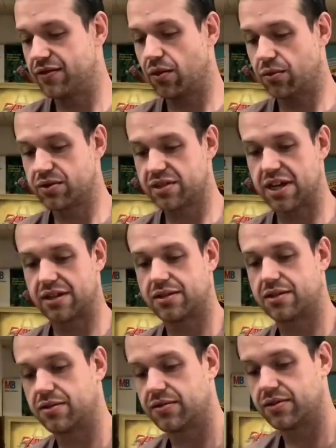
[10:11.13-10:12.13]
the whole set,
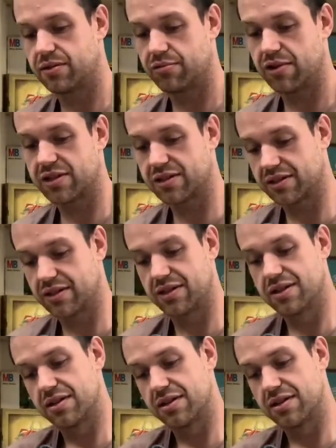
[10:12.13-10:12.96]
so surprisingly,